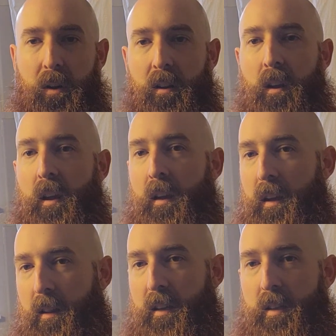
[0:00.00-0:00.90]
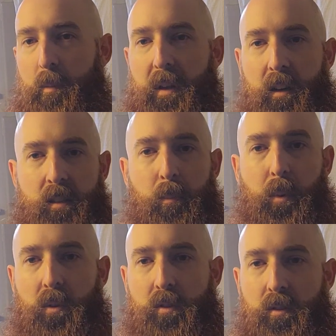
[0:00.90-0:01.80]
beard in this because it
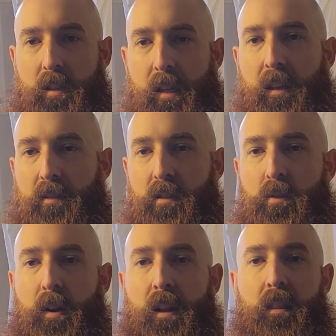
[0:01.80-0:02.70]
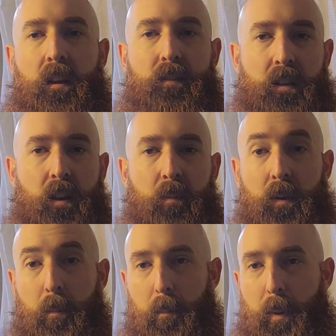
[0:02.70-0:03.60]
bolsters it, gives it strength, it gives it
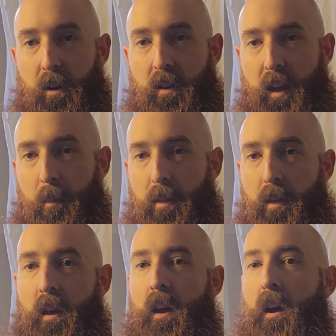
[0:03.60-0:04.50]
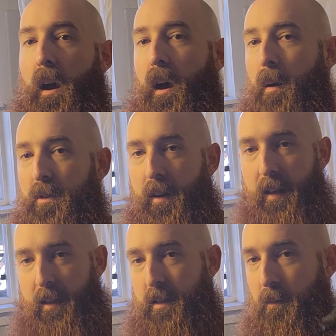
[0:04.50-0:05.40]
bigger depth. So the
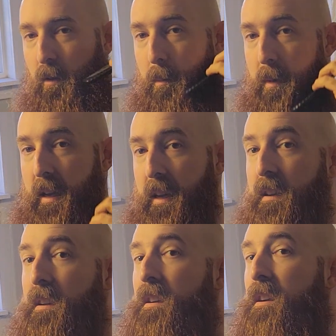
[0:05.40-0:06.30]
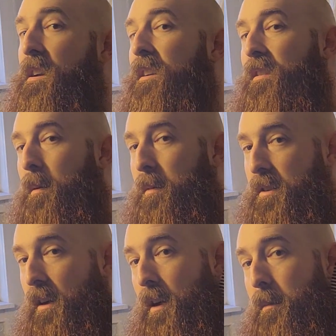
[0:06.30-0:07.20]
next step for me is going to be
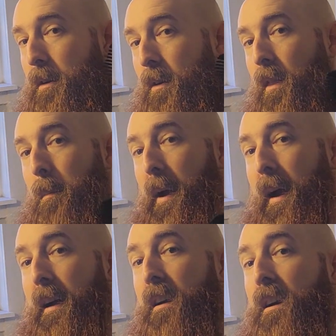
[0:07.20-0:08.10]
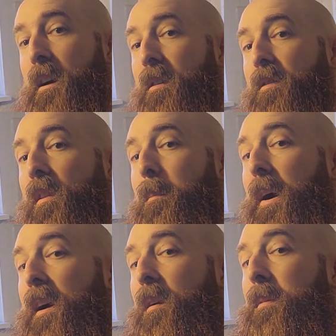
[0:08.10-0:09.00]
start coming around the back, from the
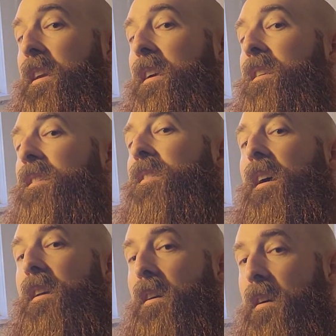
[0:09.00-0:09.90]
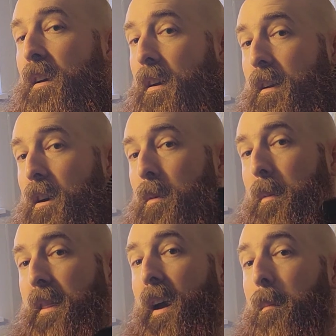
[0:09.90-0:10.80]
bottom and the inside,
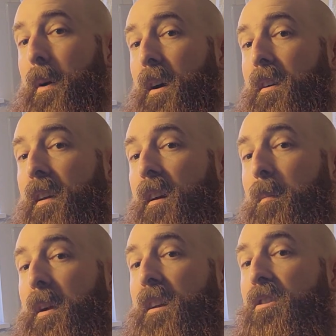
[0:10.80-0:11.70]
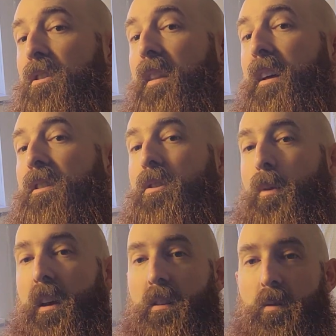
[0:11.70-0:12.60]
combing that part down, making sure that's
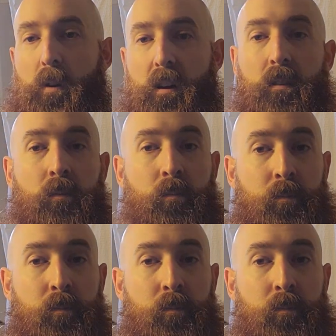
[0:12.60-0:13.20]
straight as well.